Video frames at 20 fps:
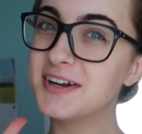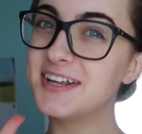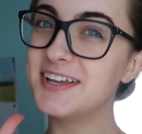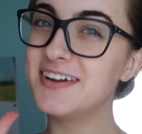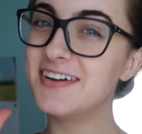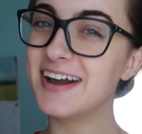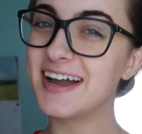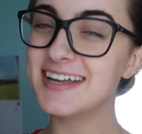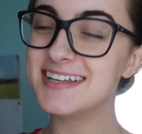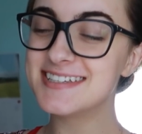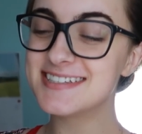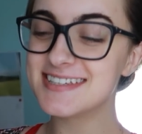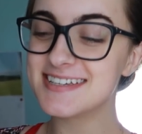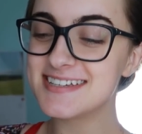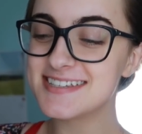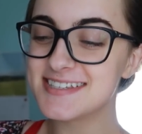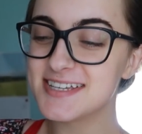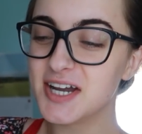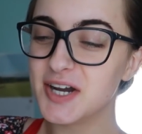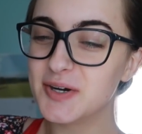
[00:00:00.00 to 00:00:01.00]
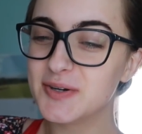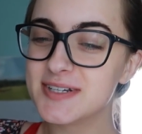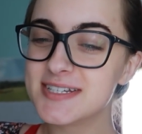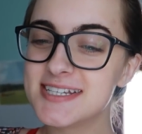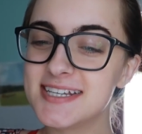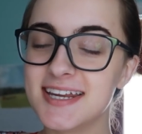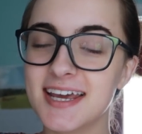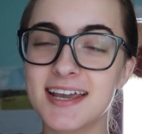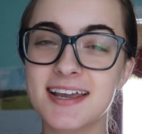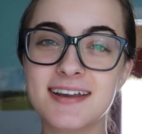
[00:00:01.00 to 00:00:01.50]
Morning guys, so
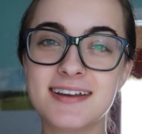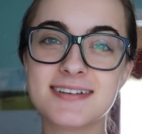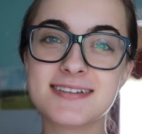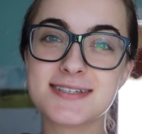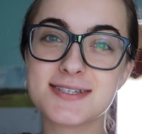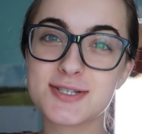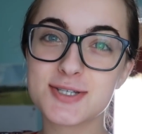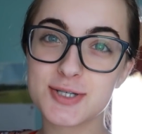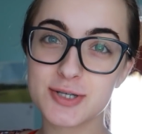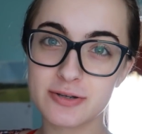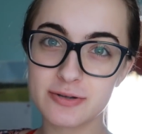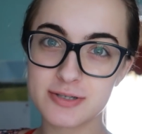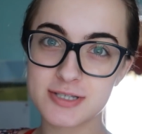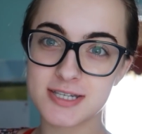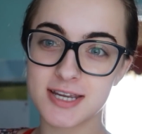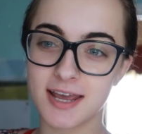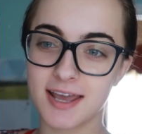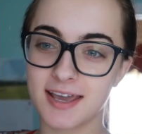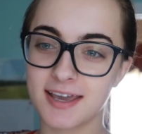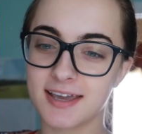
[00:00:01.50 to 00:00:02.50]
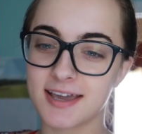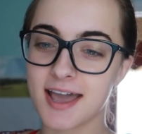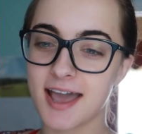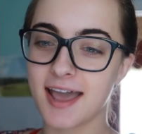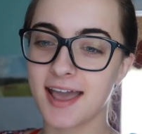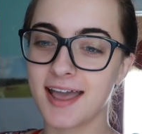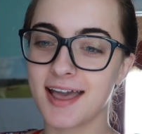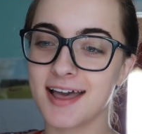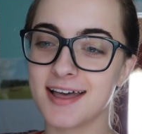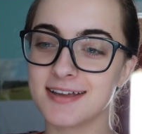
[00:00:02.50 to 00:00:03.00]
today is Tuesday
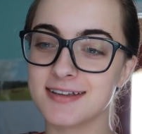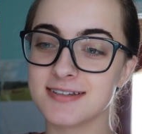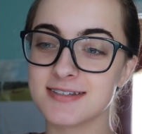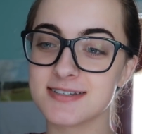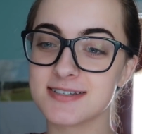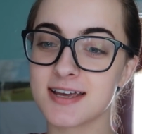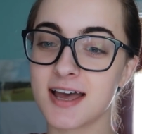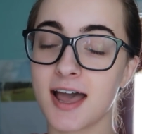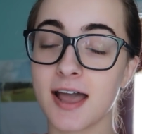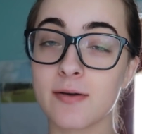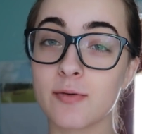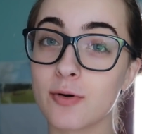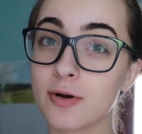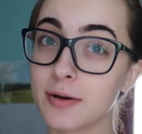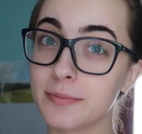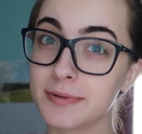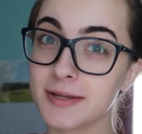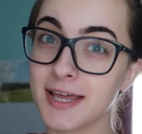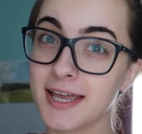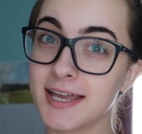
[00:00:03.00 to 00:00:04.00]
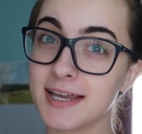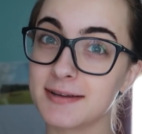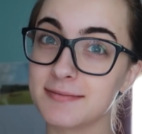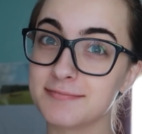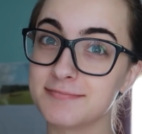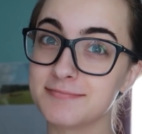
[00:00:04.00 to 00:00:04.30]
and I woke up late.